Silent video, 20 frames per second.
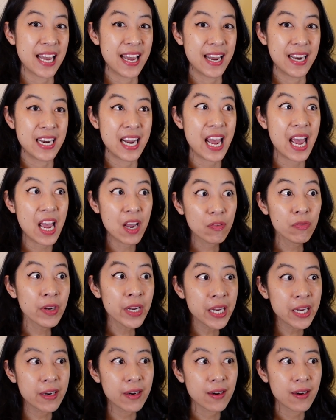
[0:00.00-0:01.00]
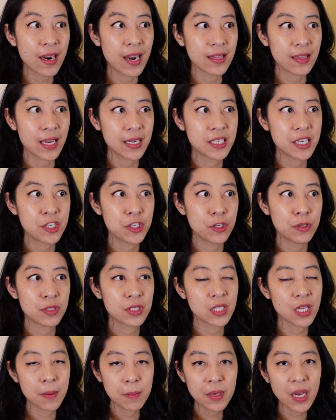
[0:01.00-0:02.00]
And every year I like to do
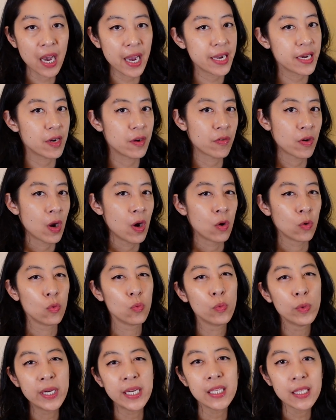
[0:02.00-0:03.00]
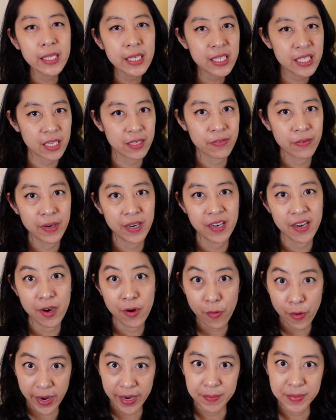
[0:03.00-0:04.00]
some kind of really different
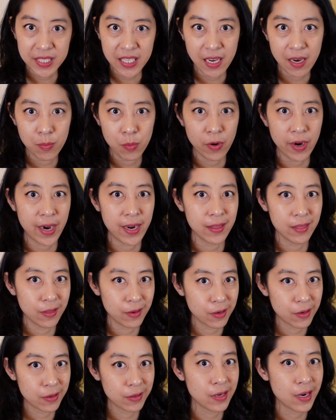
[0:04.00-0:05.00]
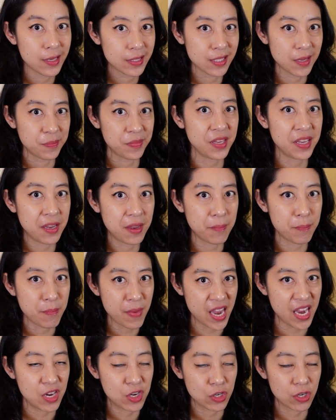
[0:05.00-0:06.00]
aquarium setup where I learn something
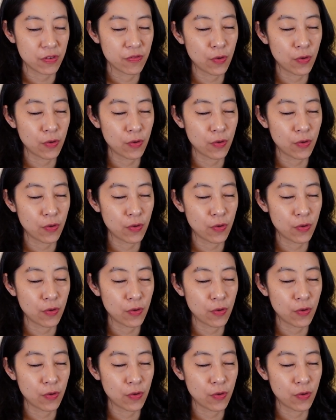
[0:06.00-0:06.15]
major.